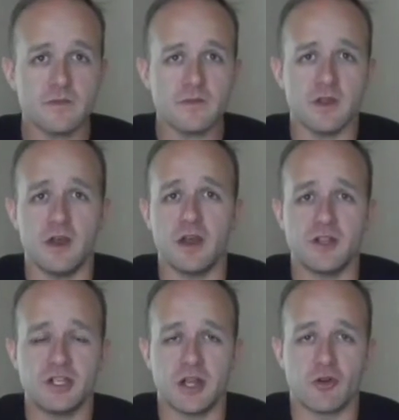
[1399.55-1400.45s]
the
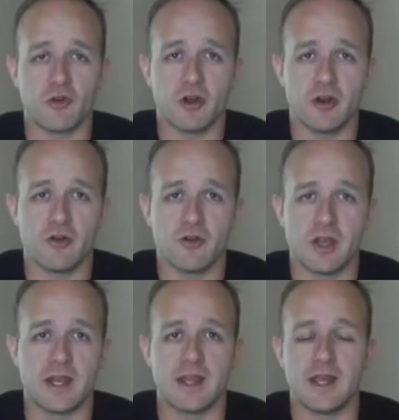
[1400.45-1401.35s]
channel grow
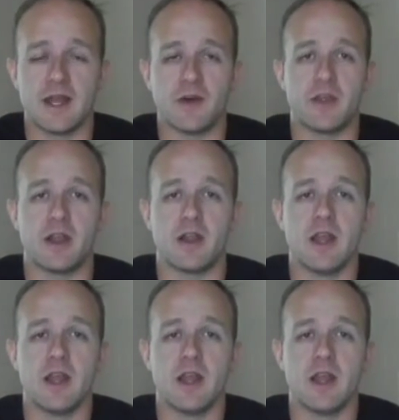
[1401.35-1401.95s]
and get out there.